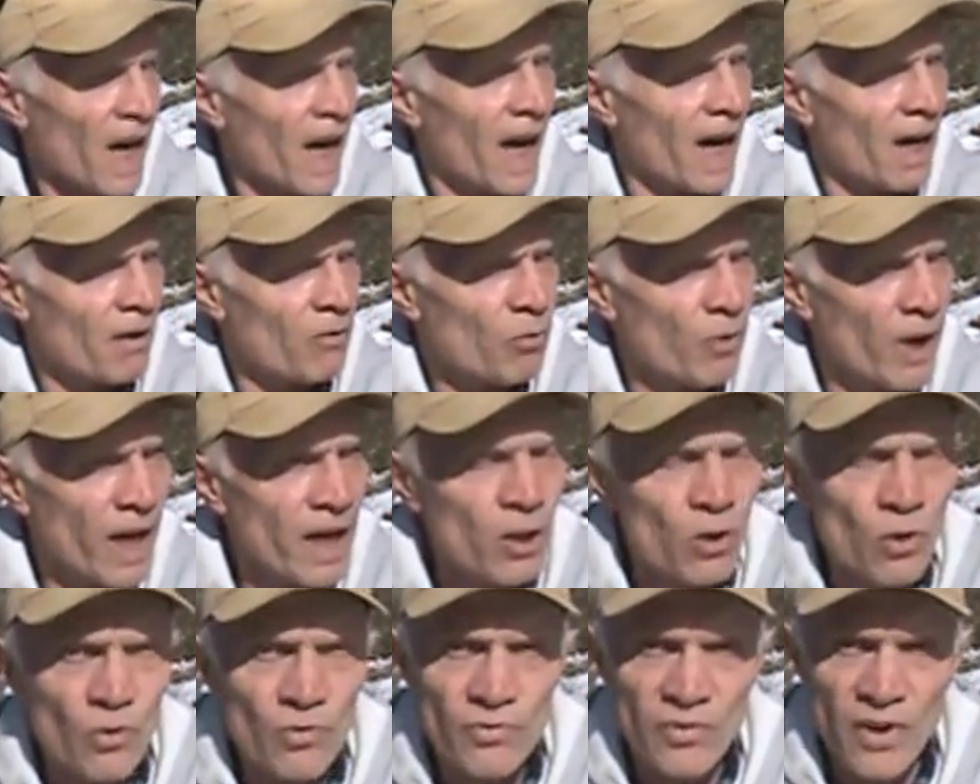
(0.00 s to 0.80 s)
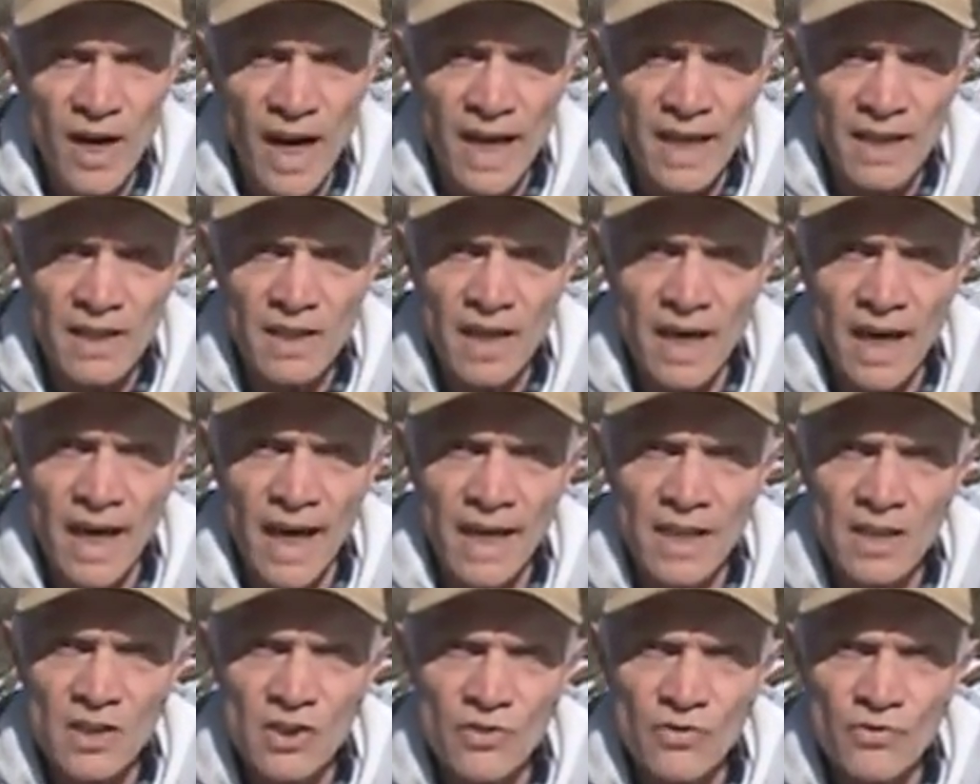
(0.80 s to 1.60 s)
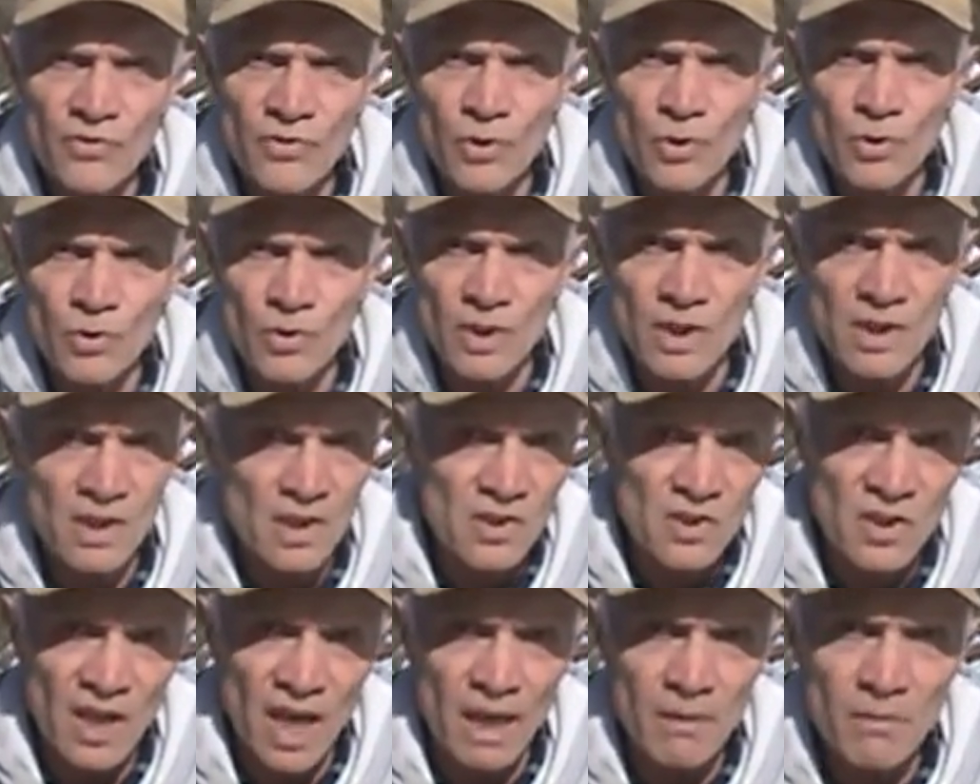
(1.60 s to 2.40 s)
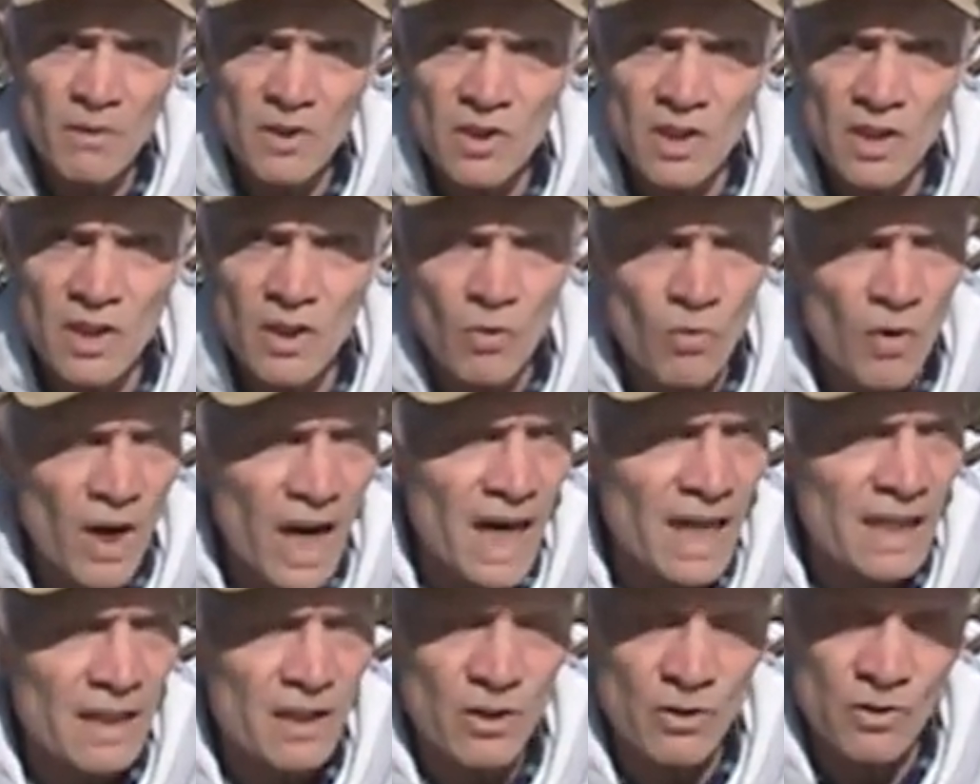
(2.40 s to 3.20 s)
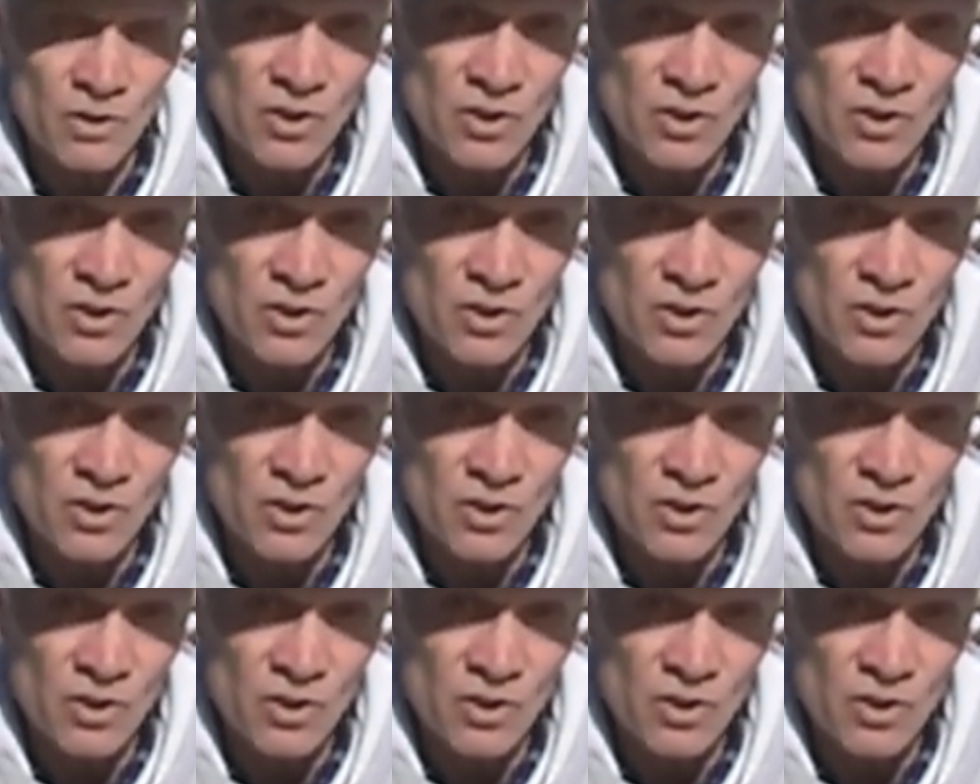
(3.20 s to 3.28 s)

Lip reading: where to find the next food. The same is in the wild.